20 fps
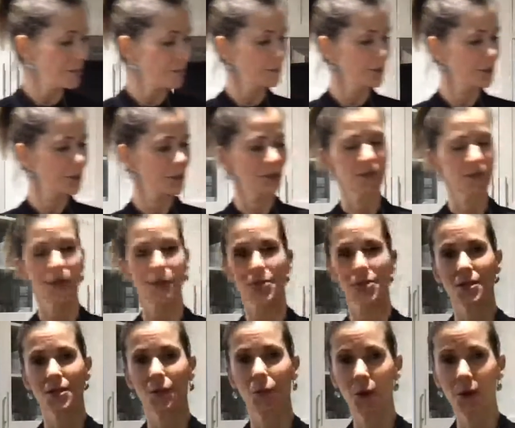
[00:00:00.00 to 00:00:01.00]
cooked up
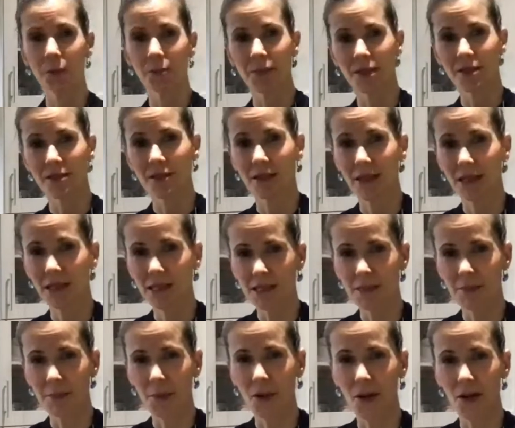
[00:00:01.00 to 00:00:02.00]
some white beans in the
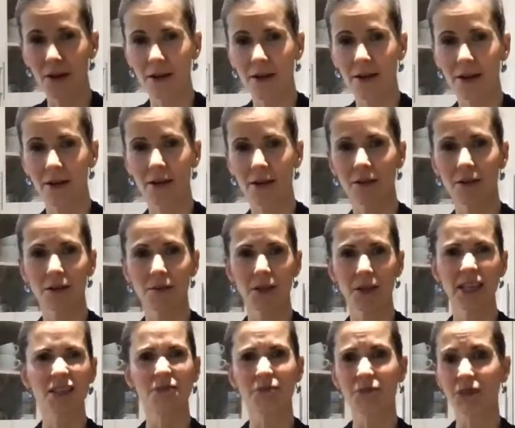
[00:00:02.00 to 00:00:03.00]
Instant Pot.
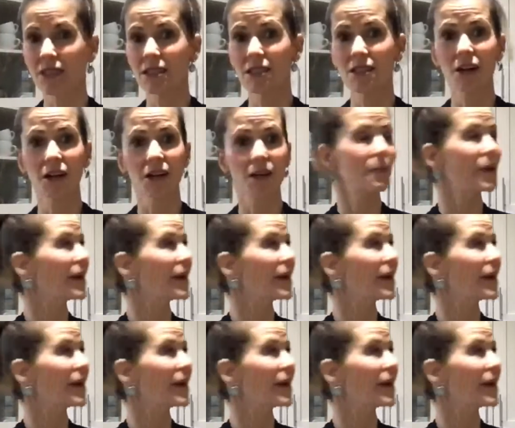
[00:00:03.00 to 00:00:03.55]
It's really dark in my